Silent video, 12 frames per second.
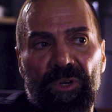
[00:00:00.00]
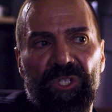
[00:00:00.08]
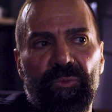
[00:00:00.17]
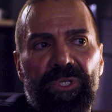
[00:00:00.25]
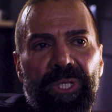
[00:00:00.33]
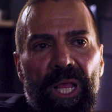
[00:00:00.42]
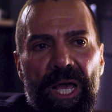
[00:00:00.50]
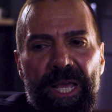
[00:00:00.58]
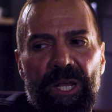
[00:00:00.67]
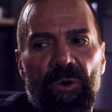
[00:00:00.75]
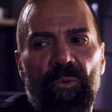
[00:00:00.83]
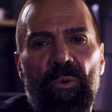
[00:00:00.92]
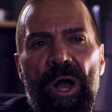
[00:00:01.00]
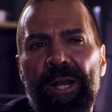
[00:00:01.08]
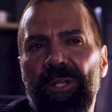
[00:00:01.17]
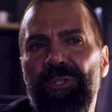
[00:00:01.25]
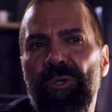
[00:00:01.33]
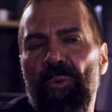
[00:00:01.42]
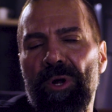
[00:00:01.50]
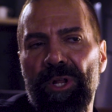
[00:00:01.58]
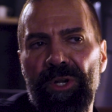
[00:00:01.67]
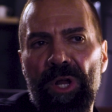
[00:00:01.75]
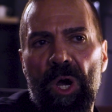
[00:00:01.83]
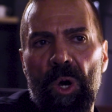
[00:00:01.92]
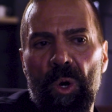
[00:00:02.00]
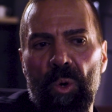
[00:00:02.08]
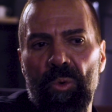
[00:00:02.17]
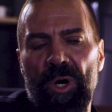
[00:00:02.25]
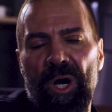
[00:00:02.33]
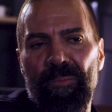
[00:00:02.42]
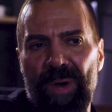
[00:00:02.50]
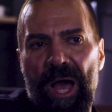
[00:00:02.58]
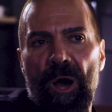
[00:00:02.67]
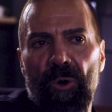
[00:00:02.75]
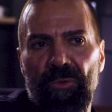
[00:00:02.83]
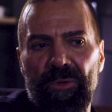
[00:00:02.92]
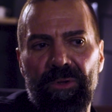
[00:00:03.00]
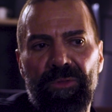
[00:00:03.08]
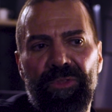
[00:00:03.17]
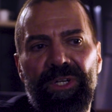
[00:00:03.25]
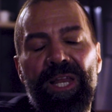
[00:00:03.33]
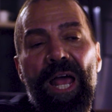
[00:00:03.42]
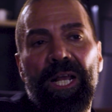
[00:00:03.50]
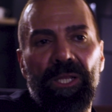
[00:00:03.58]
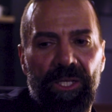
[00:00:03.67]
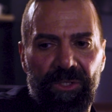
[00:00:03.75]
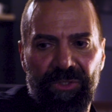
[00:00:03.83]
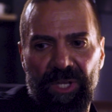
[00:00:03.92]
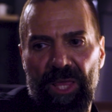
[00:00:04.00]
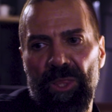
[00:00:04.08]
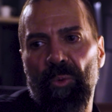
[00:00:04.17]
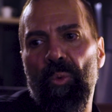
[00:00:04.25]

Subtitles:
of us was like, why did you want to know about the necklace and the